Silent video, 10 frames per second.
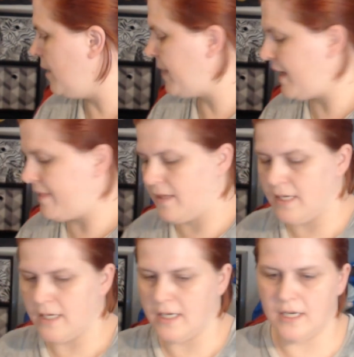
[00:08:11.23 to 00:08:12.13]
And
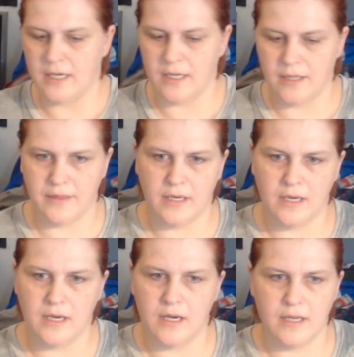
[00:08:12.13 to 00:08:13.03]
then
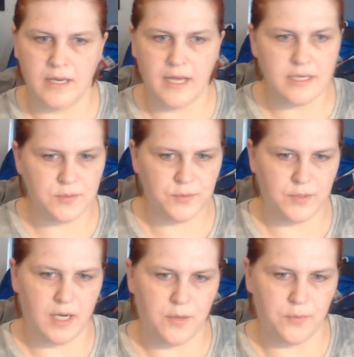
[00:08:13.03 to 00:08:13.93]
the next
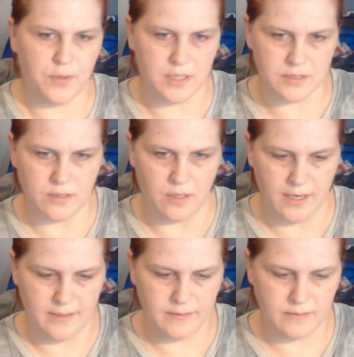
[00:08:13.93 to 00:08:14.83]
one I worked
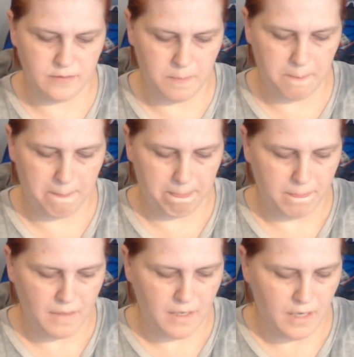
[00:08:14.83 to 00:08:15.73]
on,
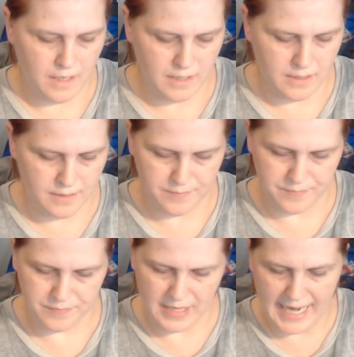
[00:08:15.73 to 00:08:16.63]

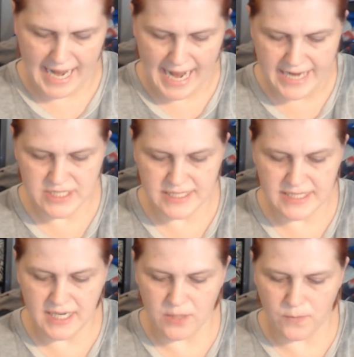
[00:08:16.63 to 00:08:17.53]
I actually
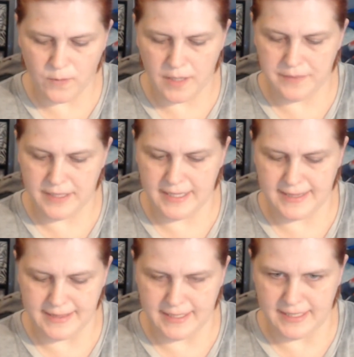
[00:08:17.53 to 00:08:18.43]
got quite a bit
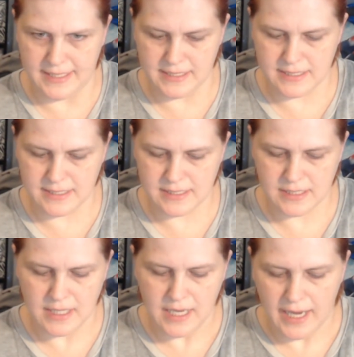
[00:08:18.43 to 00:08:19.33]
in this.
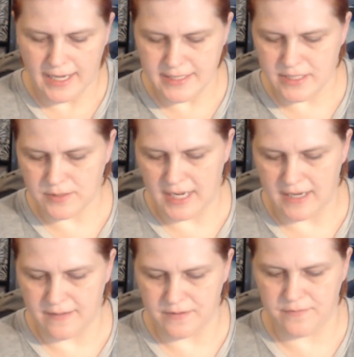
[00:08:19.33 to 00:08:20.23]
I don't
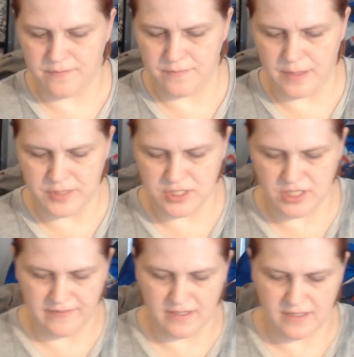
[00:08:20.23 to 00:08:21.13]
have an image of it.